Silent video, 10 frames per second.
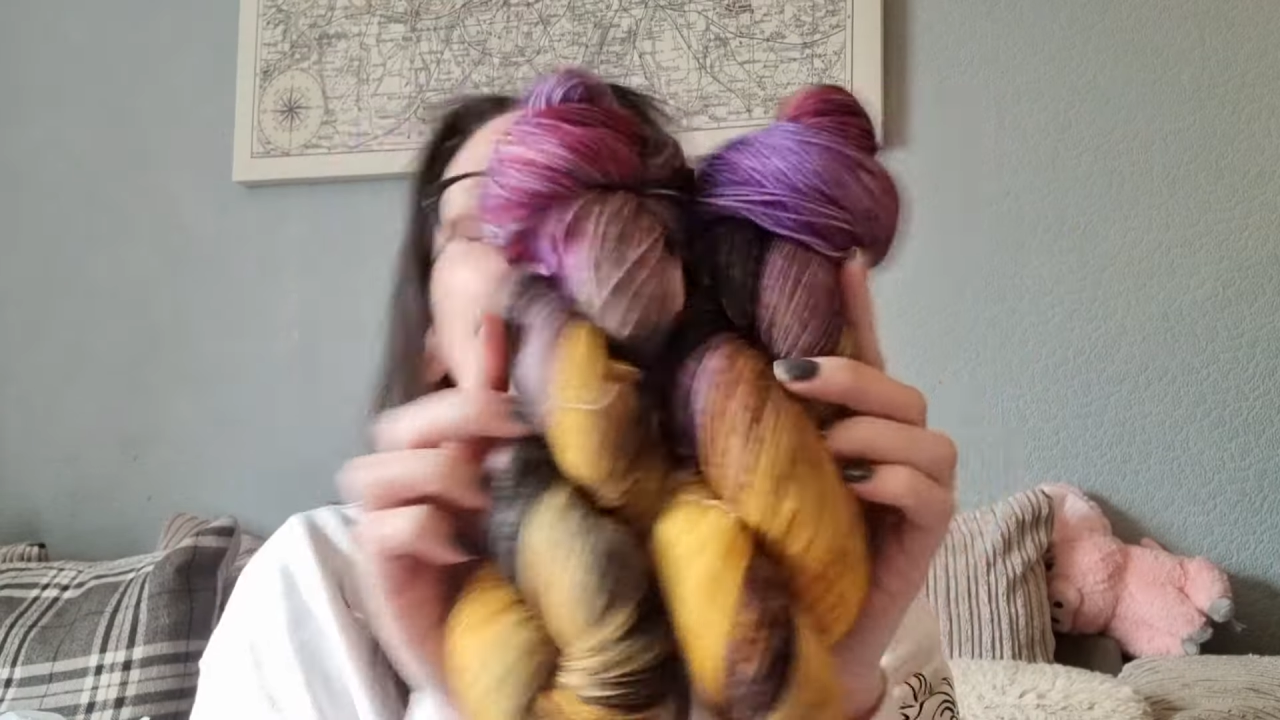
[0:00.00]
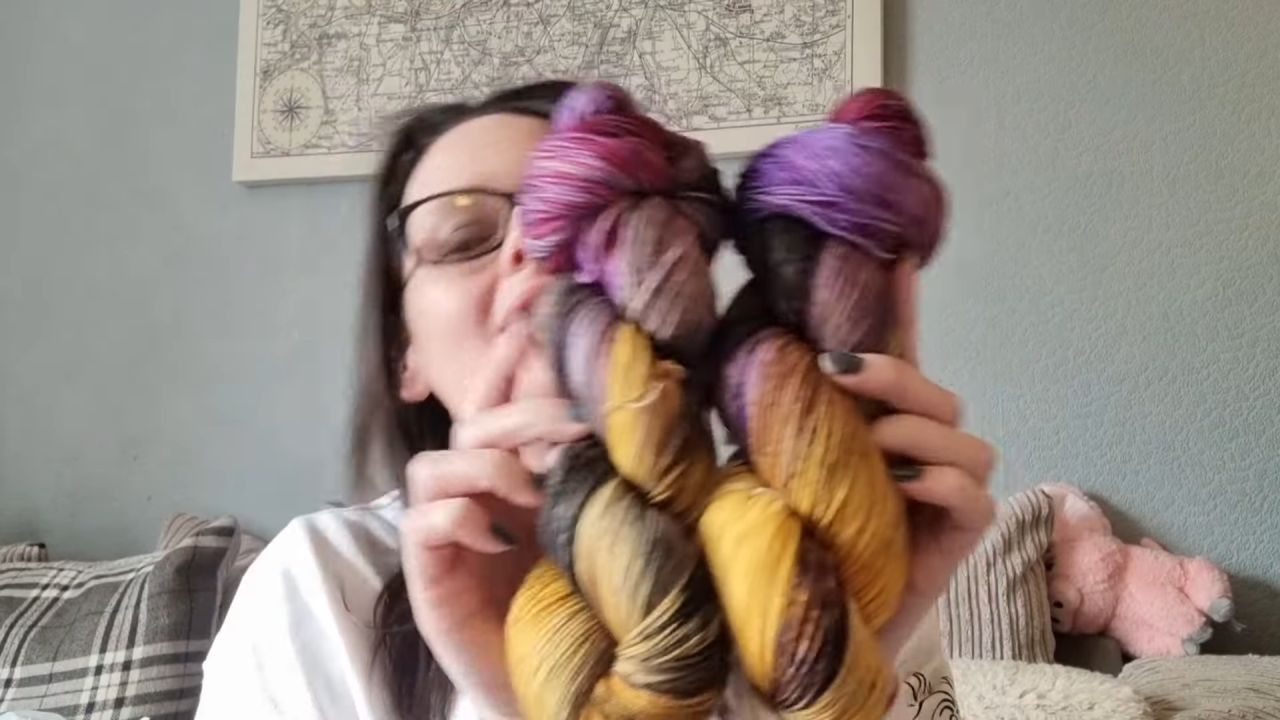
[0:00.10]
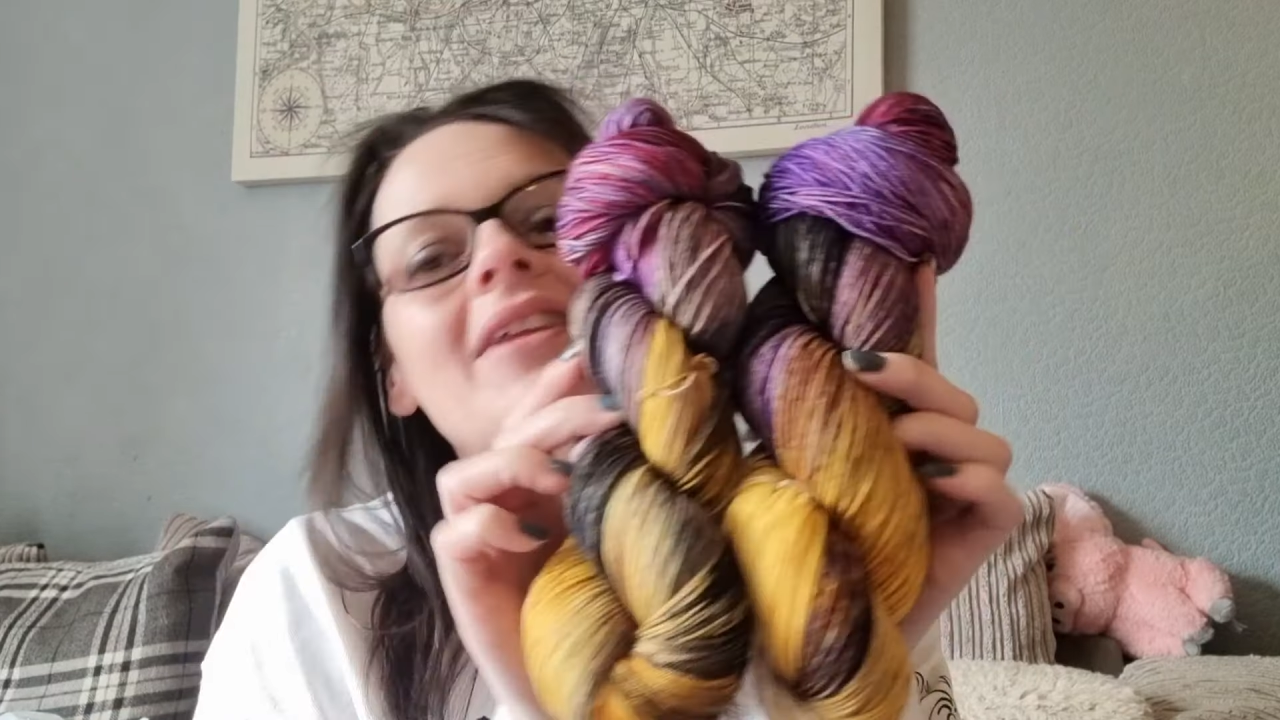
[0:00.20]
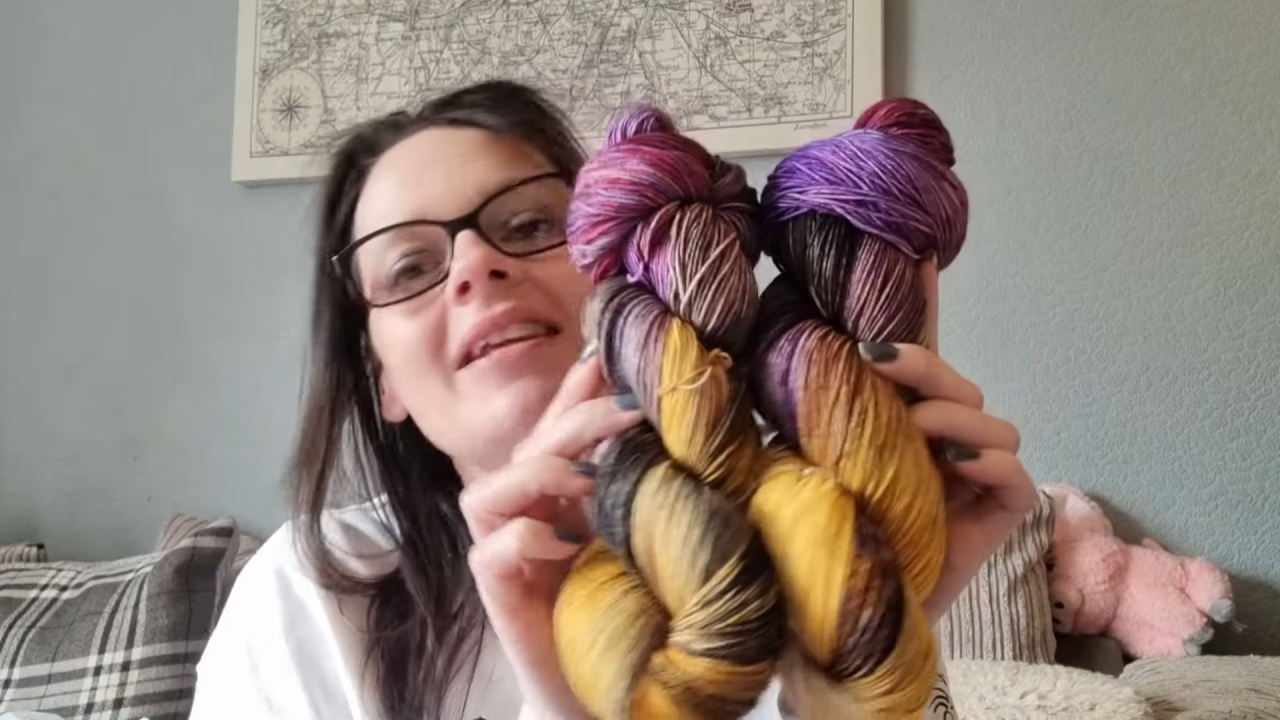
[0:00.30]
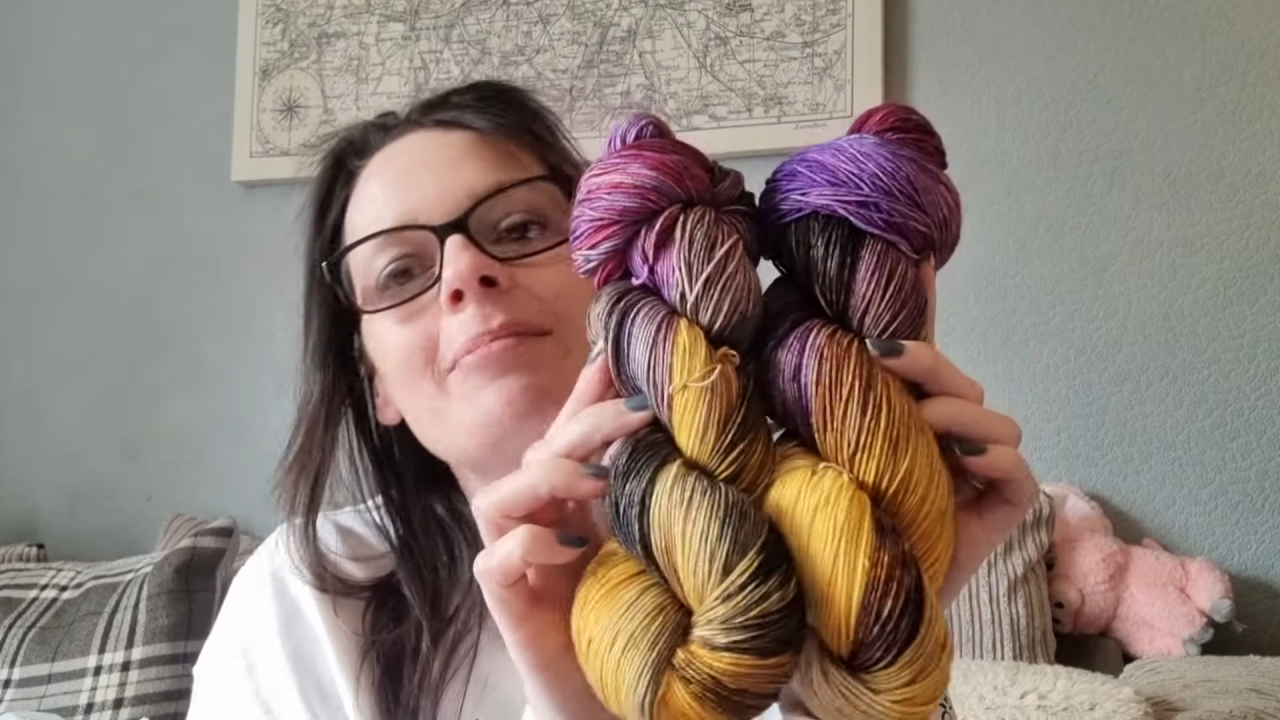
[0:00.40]

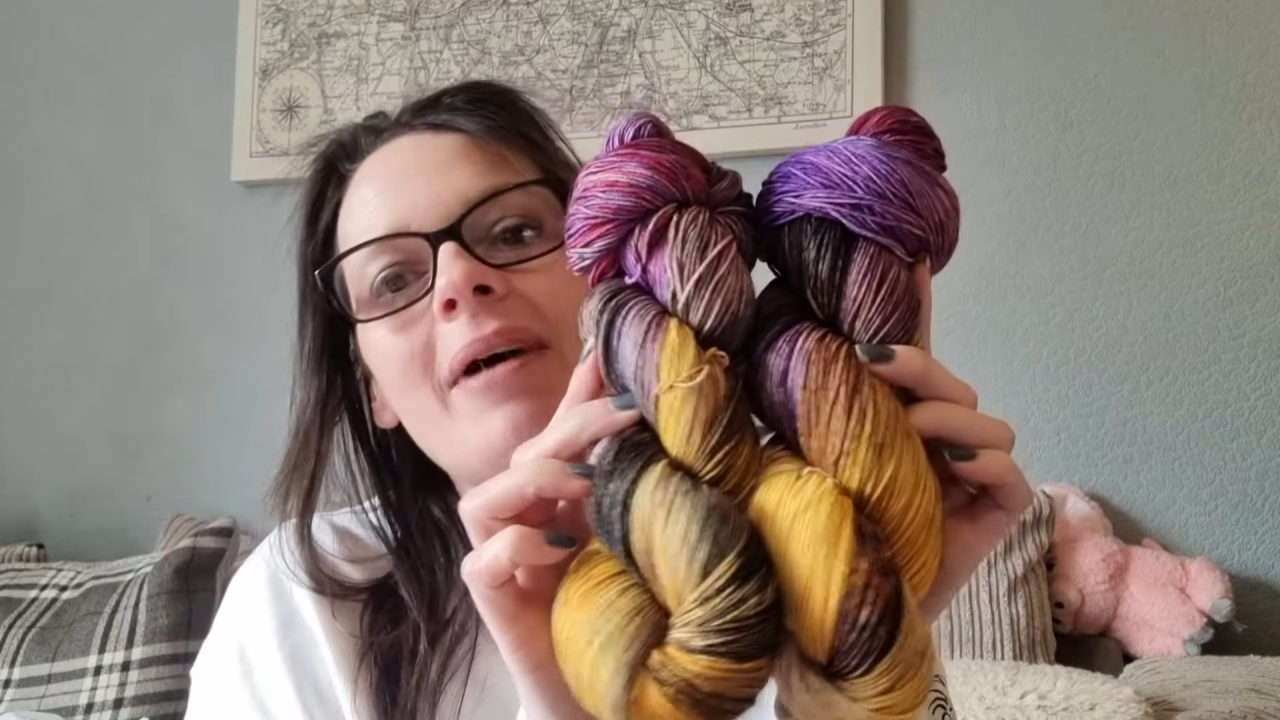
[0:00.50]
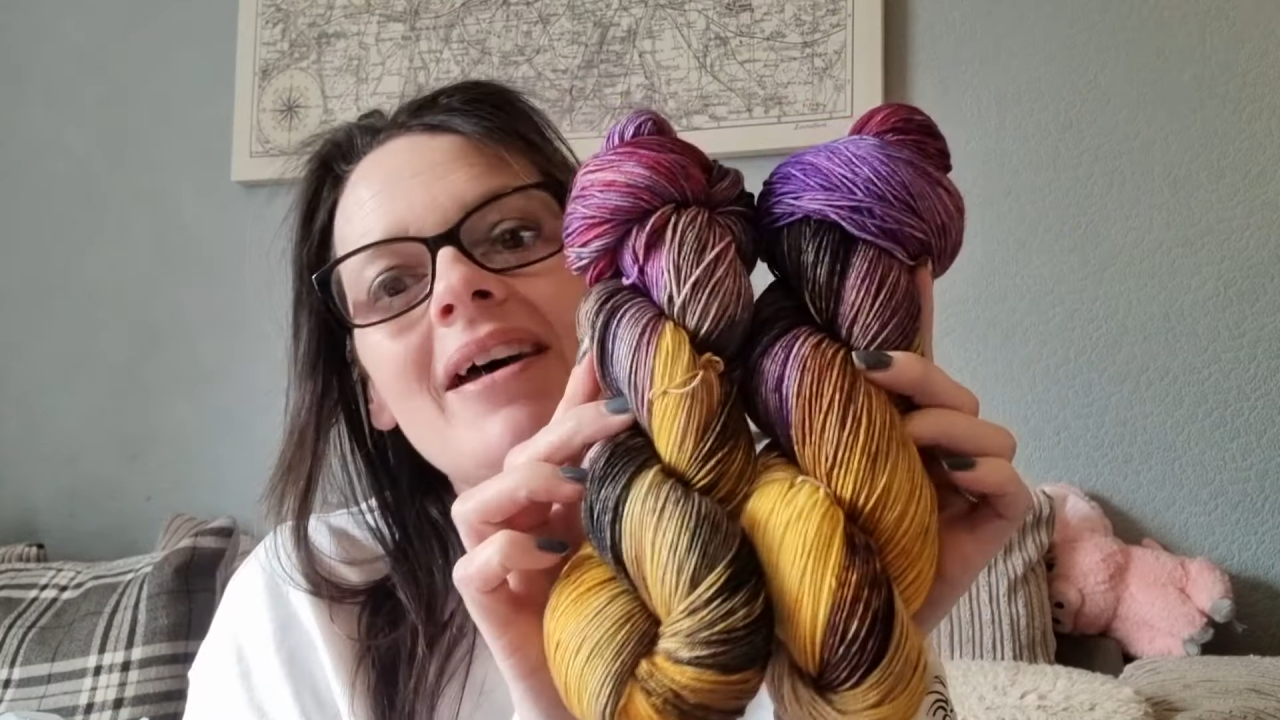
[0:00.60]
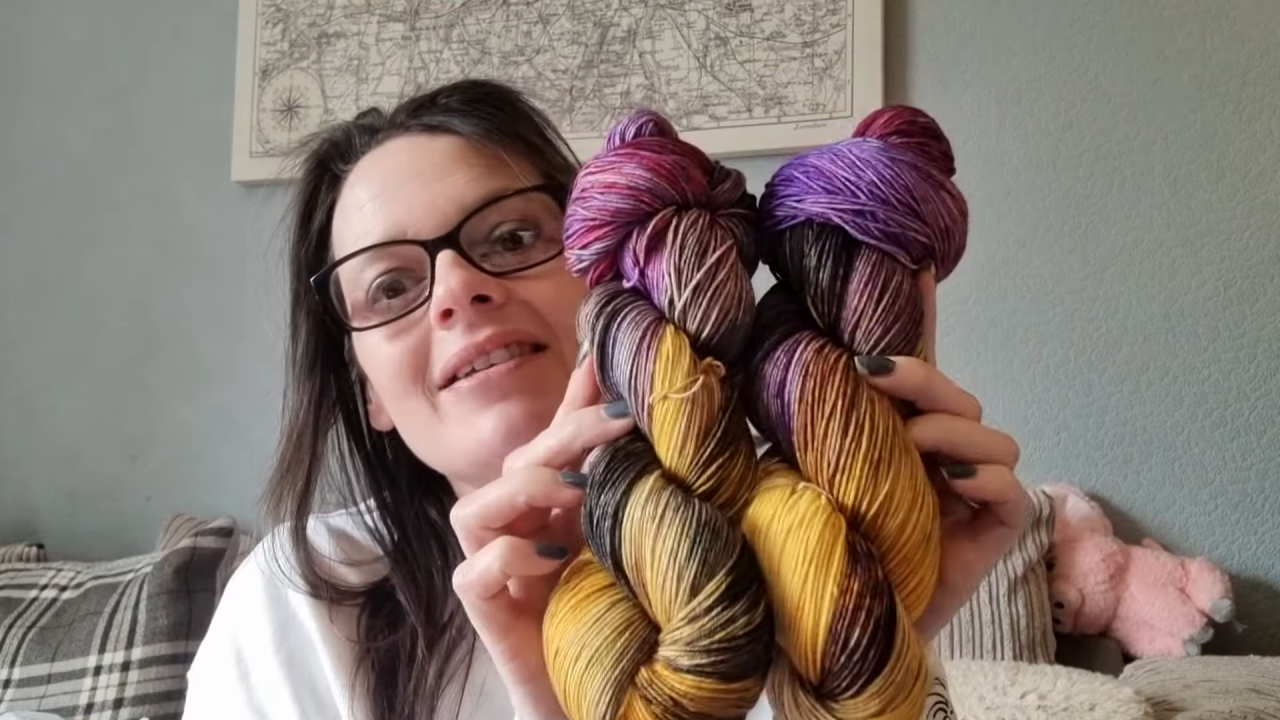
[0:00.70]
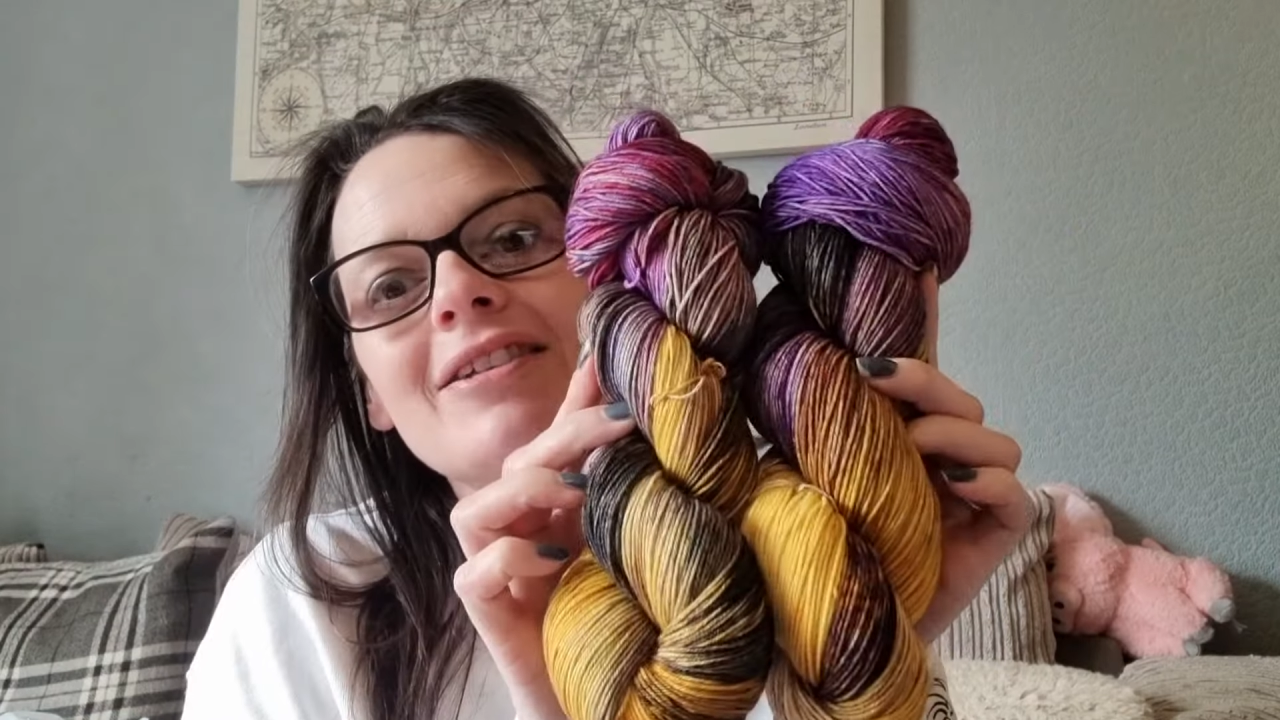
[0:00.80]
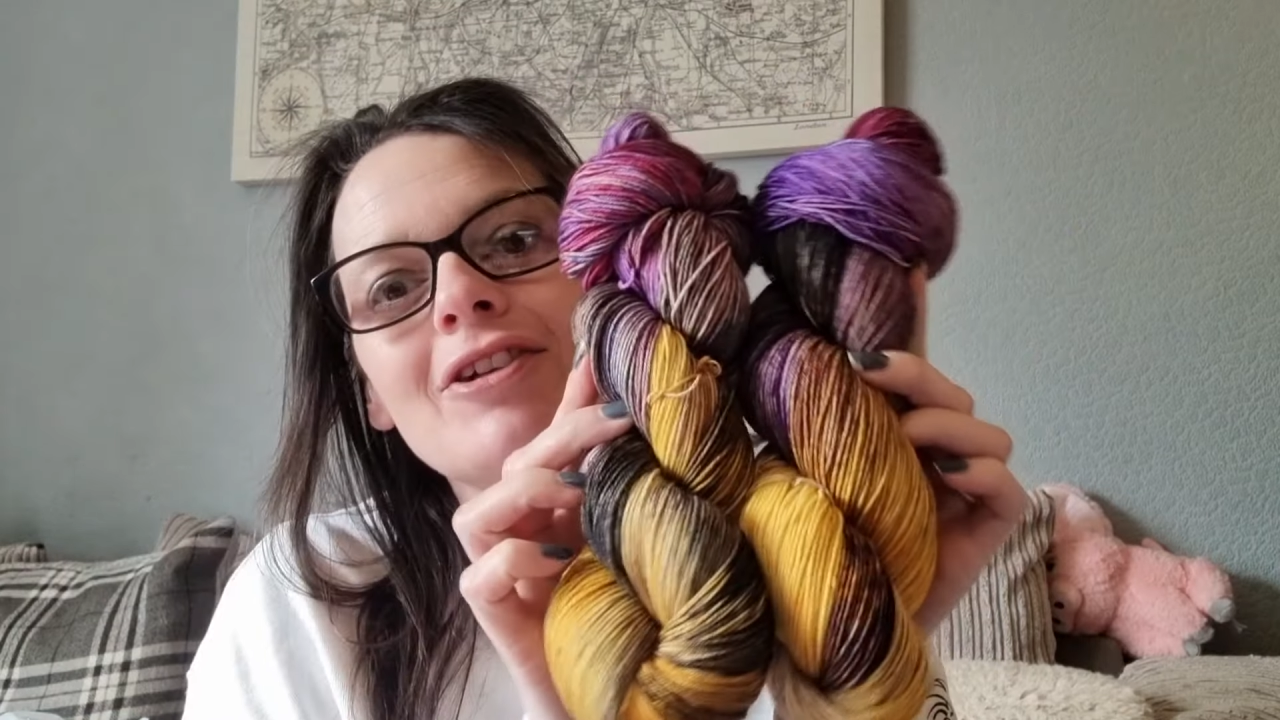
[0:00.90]
the best